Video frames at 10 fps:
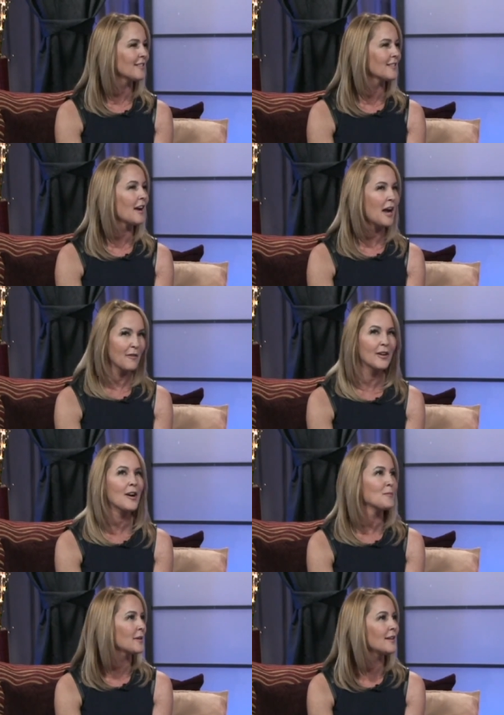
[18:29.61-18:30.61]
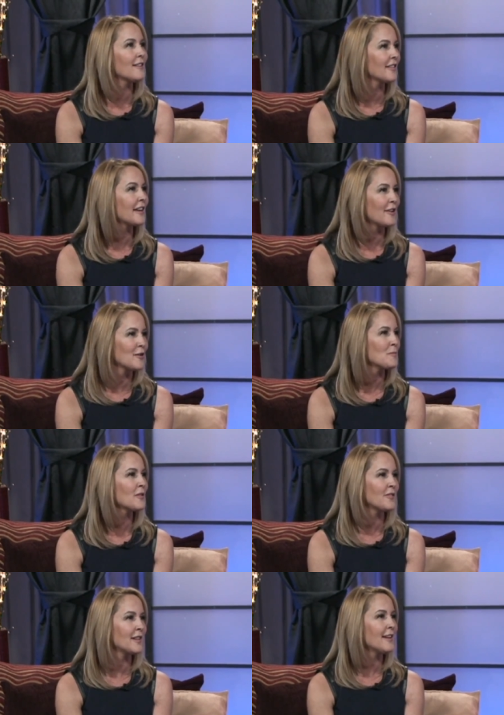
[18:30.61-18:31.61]
and I have a company called Erin
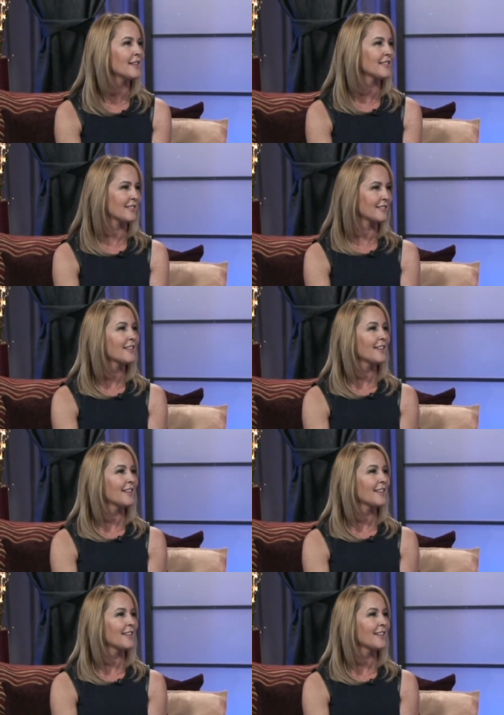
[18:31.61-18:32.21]
Murphy Knits.